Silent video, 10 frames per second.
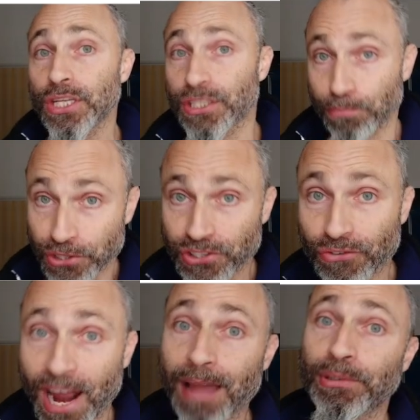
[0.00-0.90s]

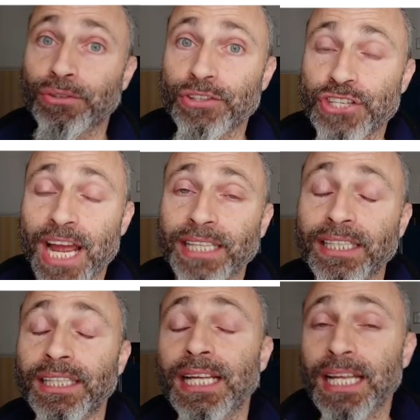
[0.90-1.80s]
subscribe to the
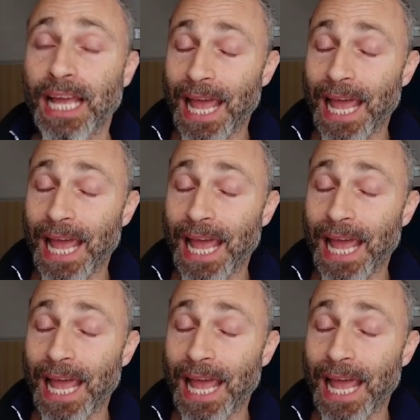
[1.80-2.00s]
channel,